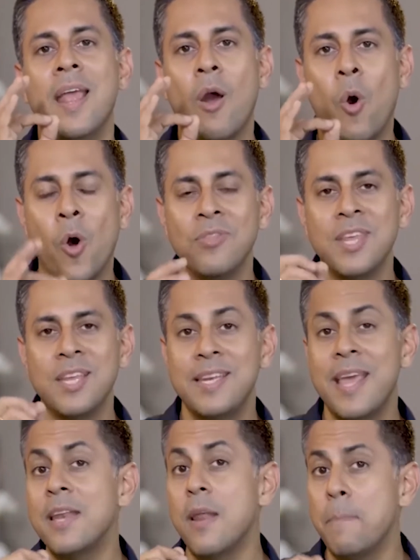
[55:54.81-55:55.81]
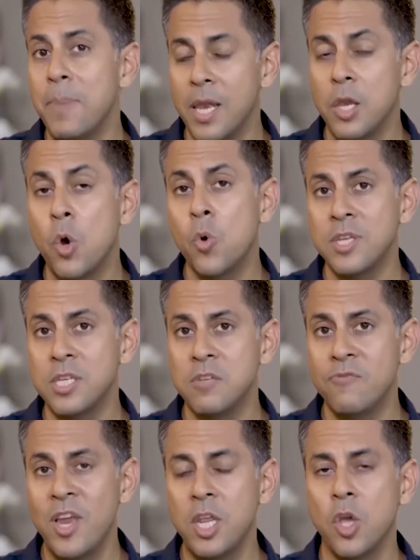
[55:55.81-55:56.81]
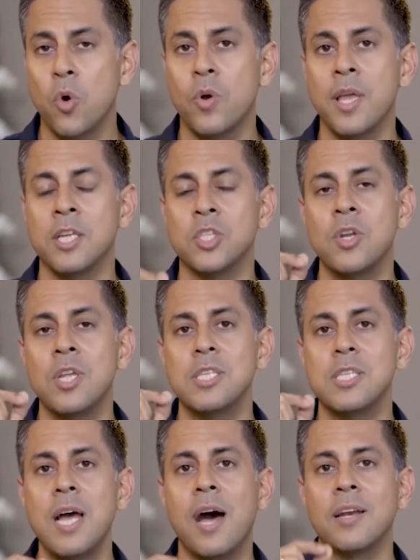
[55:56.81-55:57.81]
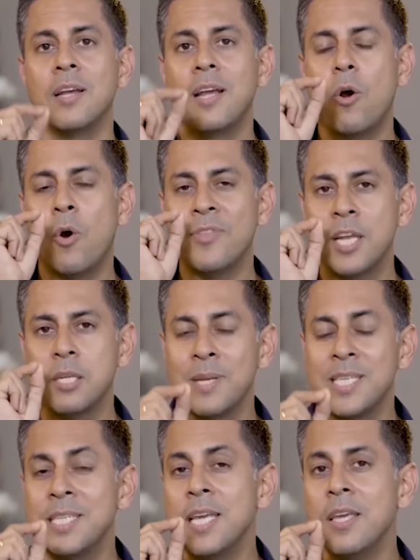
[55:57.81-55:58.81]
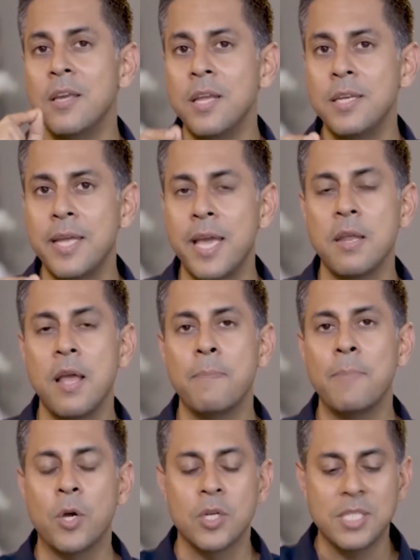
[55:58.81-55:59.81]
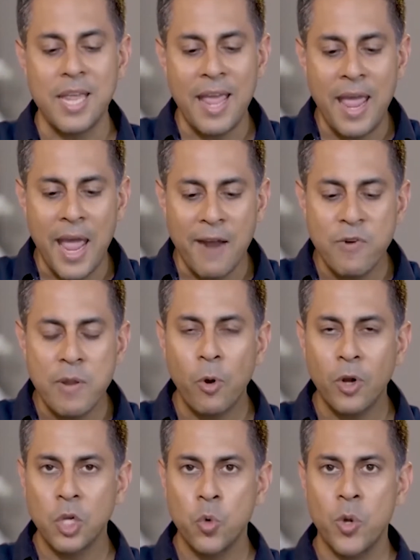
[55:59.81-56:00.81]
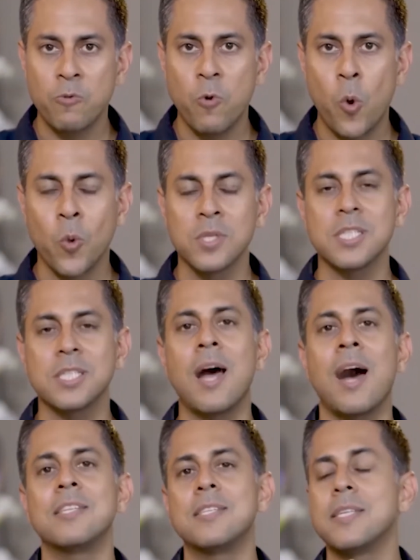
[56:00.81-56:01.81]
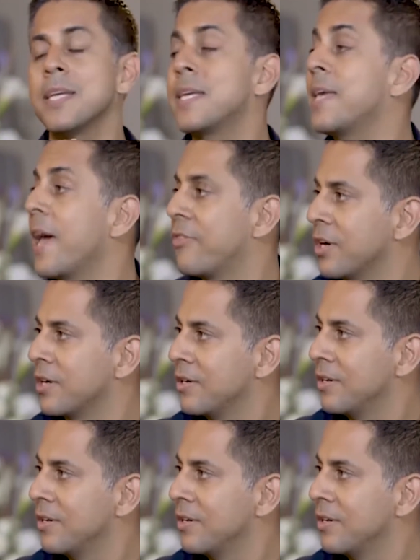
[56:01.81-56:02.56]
on the date below this video. It's going to start on that particular date because everybody who enrolls starts together.